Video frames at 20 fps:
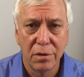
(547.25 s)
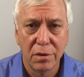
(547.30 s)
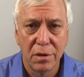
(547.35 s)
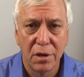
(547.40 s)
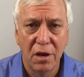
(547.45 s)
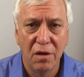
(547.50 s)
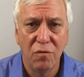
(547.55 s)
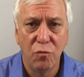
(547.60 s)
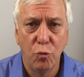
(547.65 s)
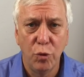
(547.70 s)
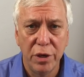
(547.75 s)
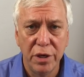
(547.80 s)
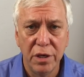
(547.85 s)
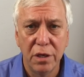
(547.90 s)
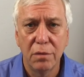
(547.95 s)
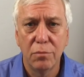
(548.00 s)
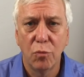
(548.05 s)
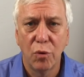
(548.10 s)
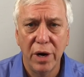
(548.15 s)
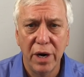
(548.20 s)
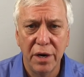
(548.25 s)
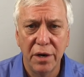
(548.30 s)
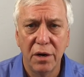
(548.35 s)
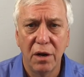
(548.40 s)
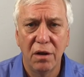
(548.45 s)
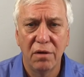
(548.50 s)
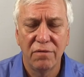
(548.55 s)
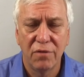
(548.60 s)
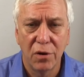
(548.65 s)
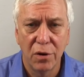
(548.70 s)
of William
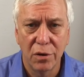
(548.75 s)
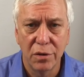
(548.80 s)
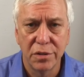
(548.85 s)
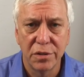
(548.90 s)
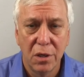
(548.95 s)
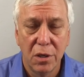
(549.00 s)
Randolph Hearst,